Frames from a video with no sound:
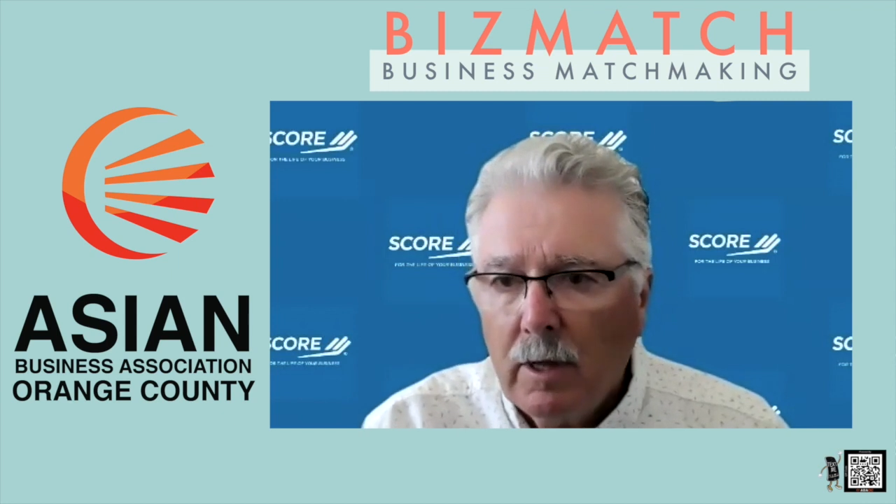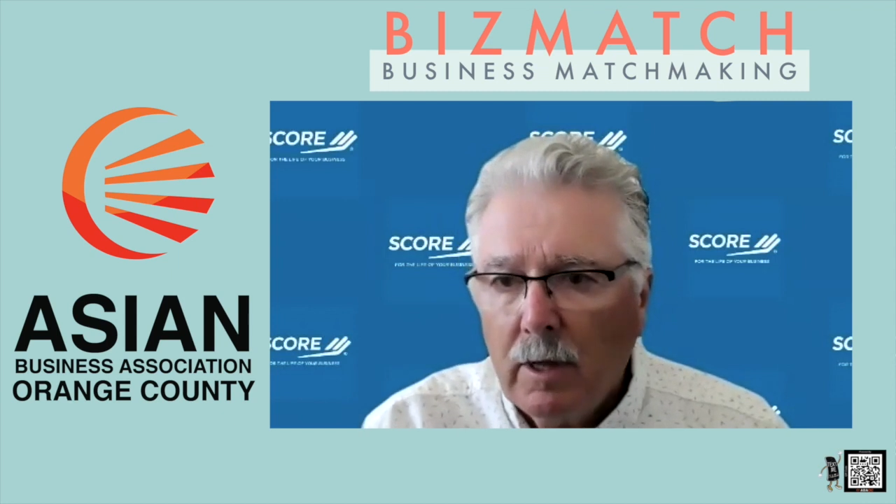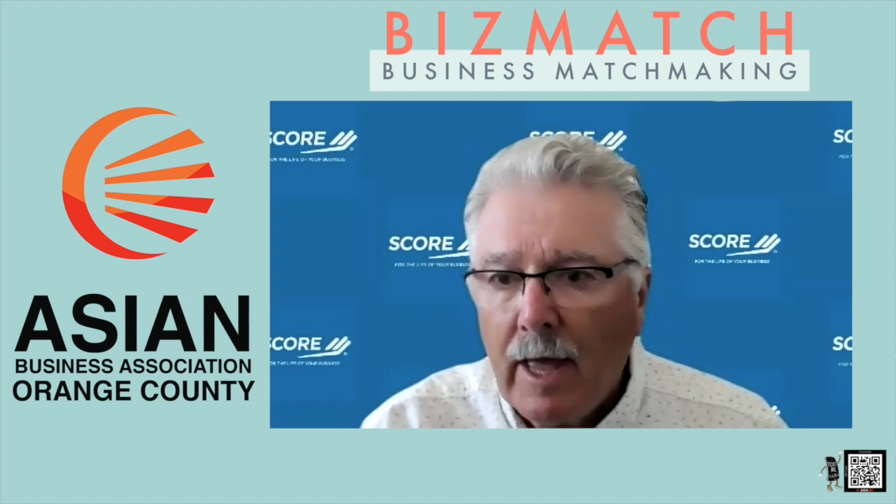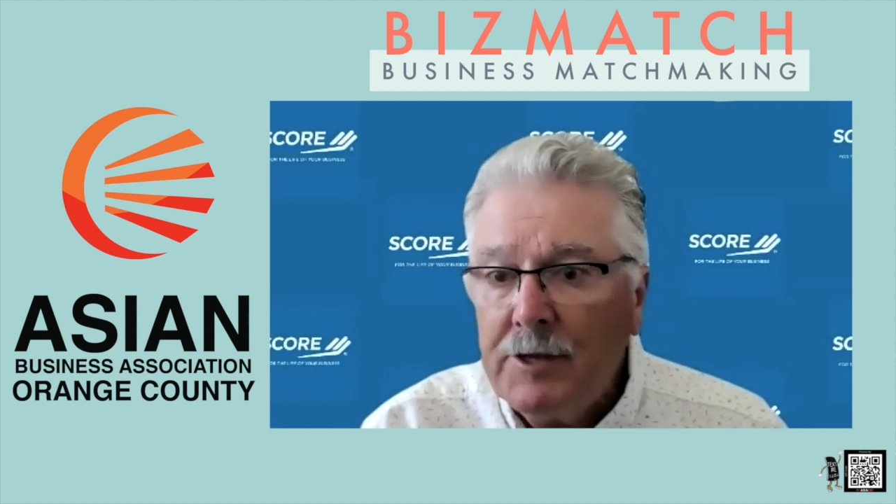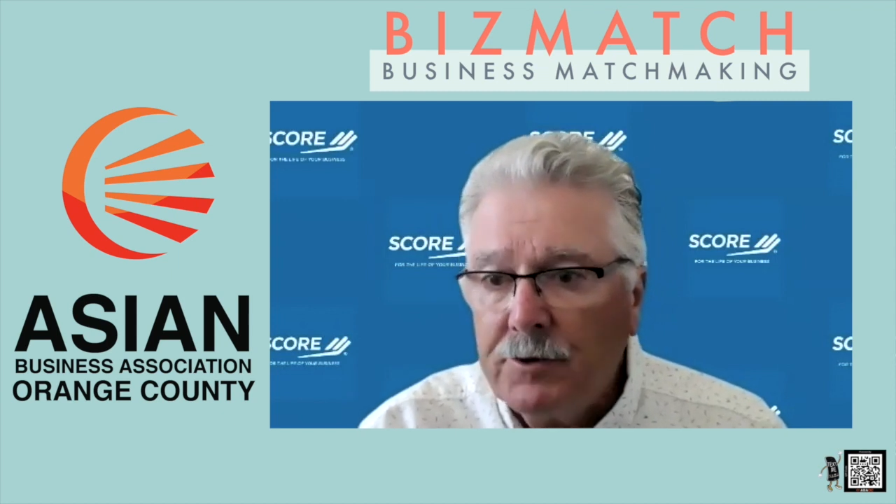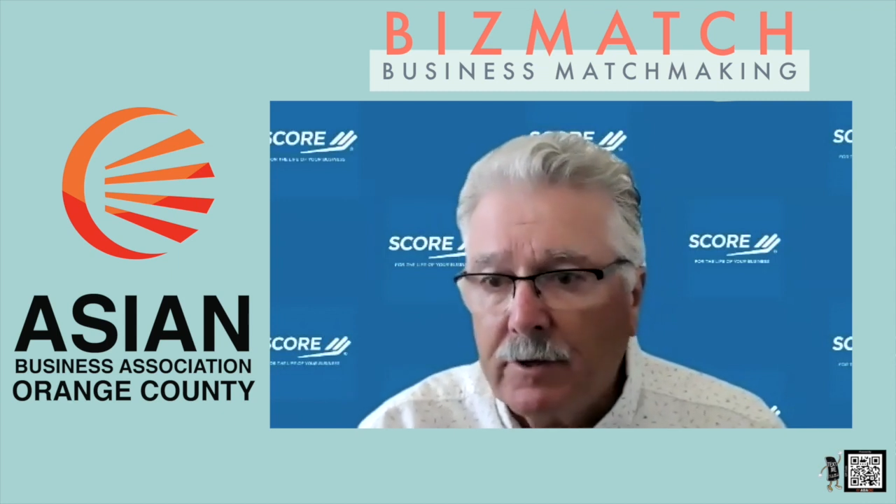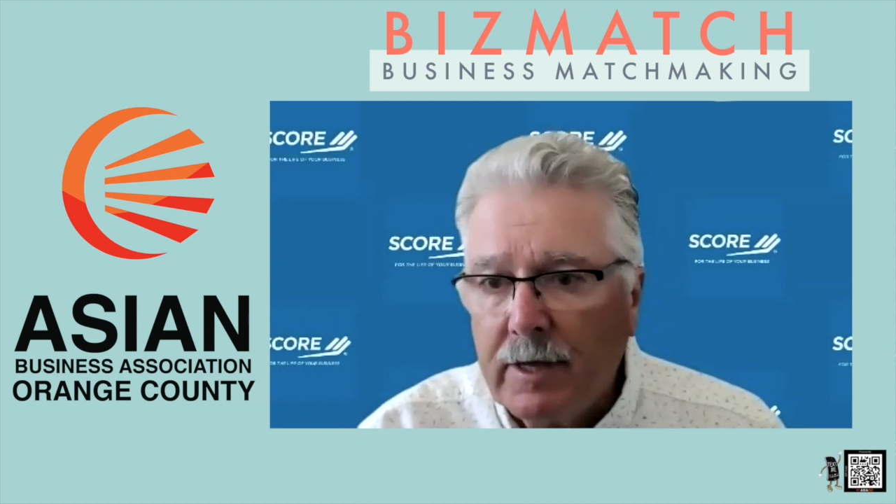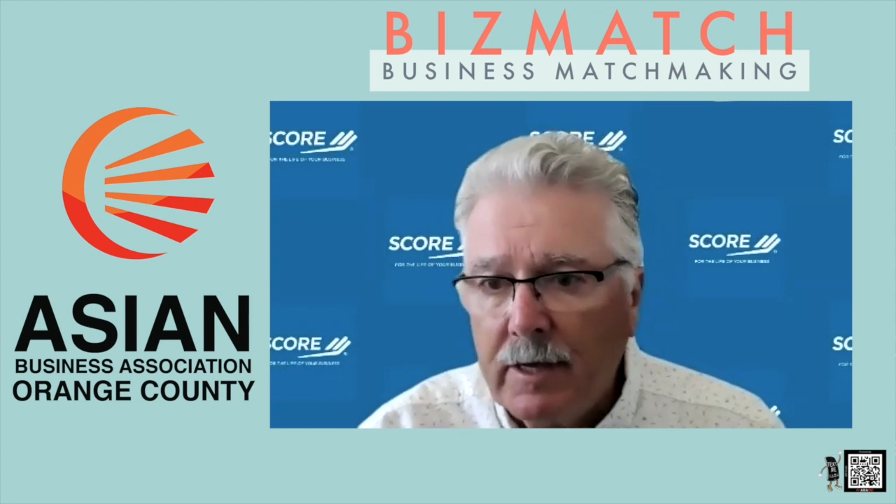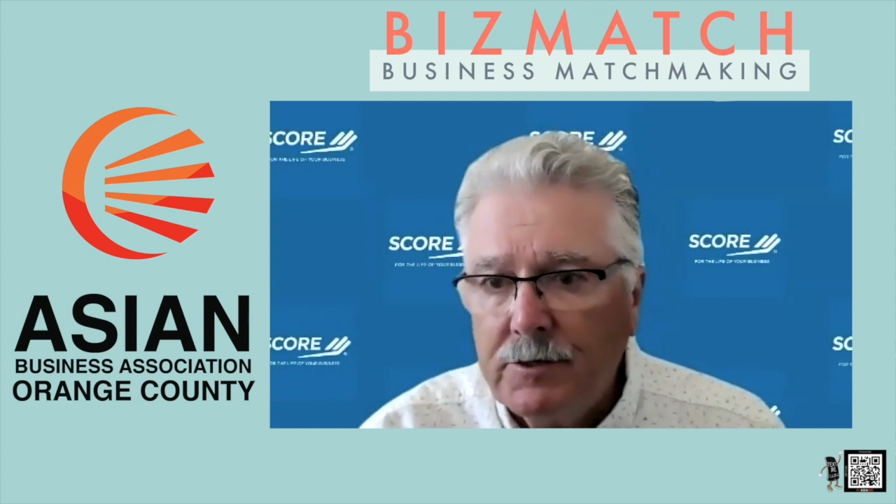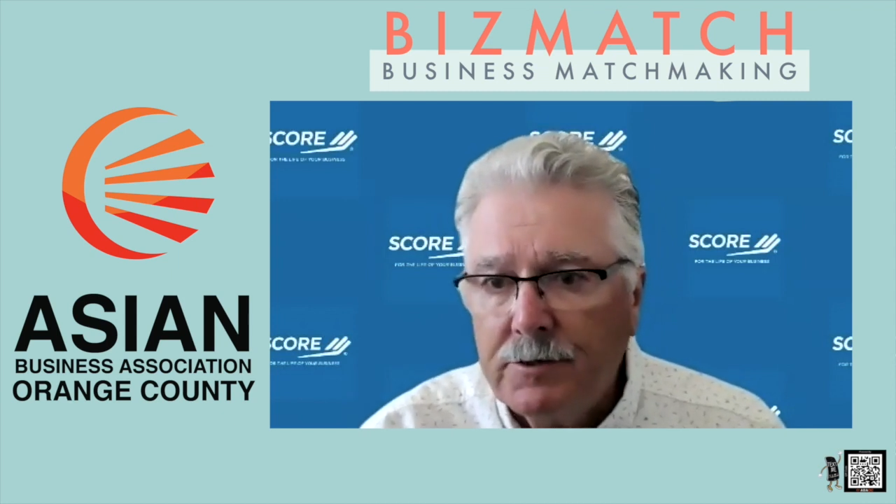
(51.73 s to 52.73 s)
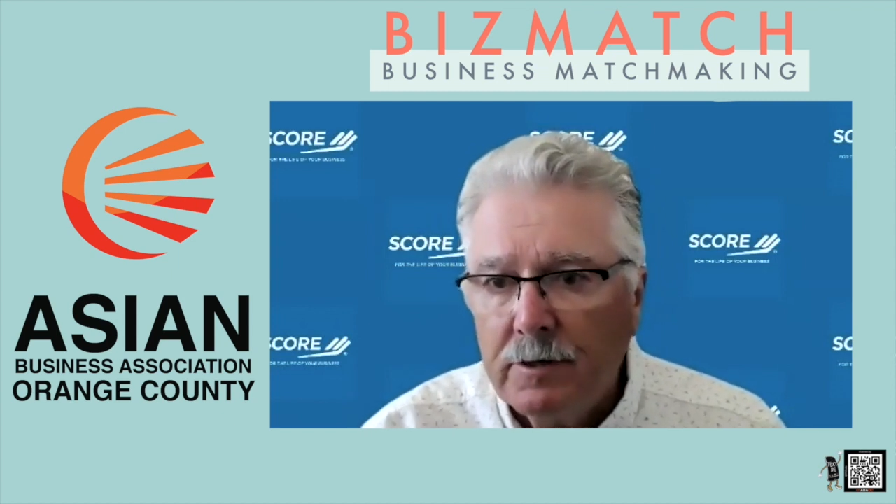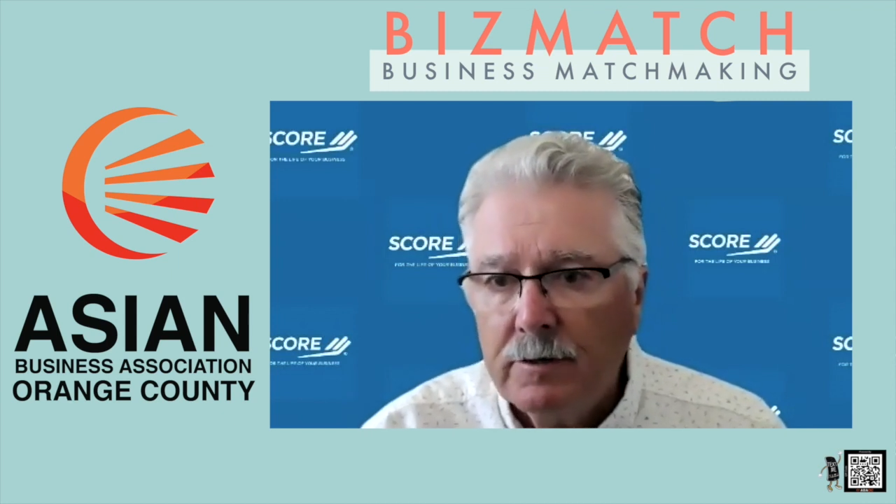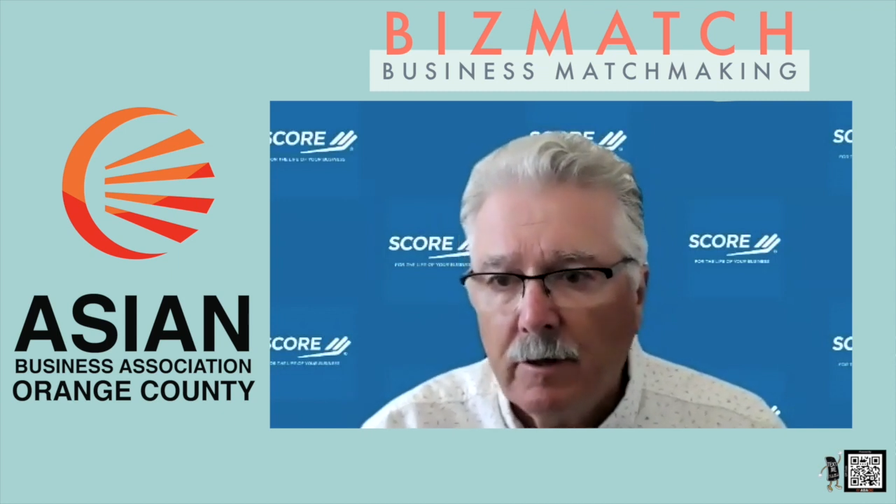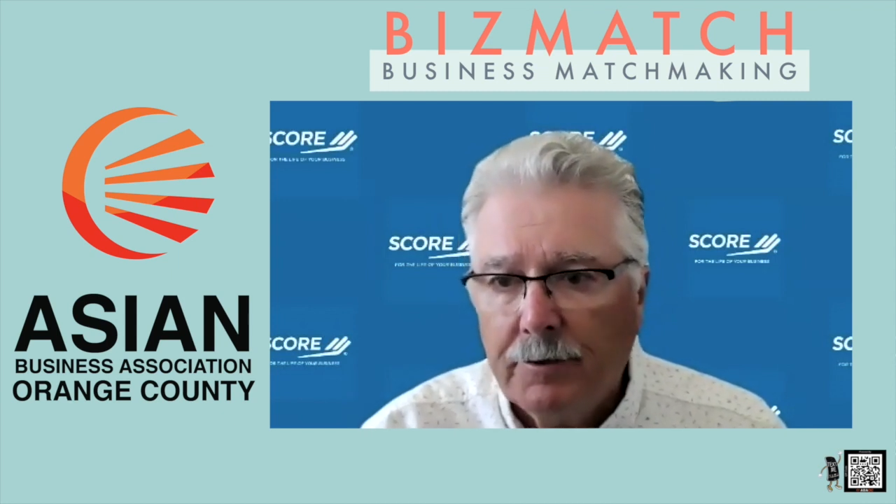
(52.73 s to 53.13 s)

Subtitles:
education